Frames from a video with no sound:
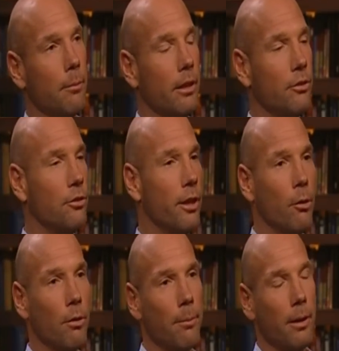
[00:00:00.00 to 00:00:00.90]
he just
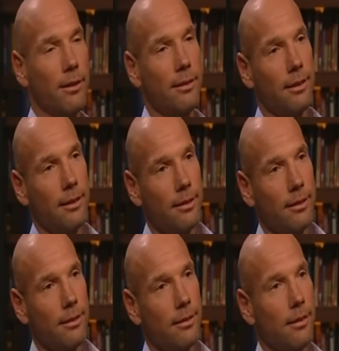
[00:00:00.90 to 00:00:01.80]
held up
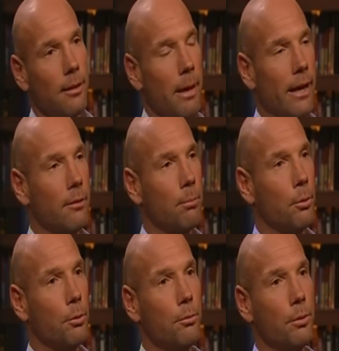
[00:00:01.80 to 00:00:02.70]
a magnet
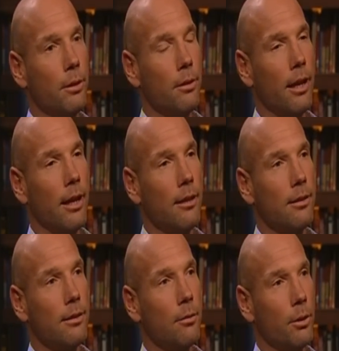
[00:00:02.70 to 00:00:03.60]
board with
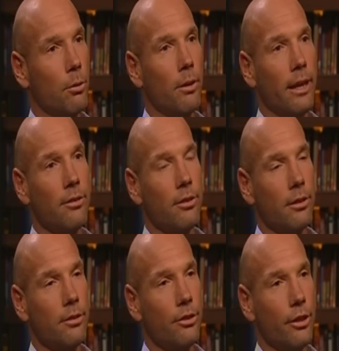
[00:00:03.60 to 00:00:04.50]
all the
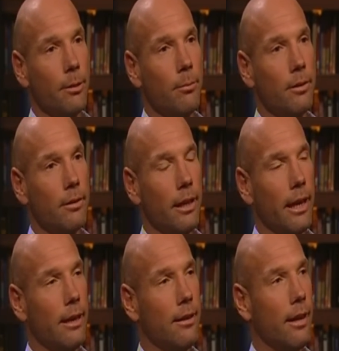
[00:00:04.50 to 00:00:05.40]
Essendon team,
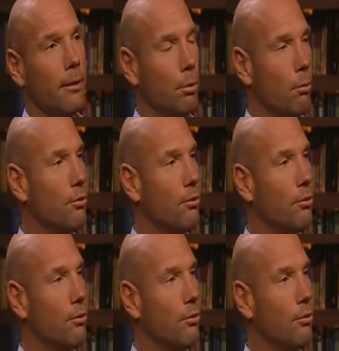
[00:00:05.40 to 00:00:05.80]
and had Paul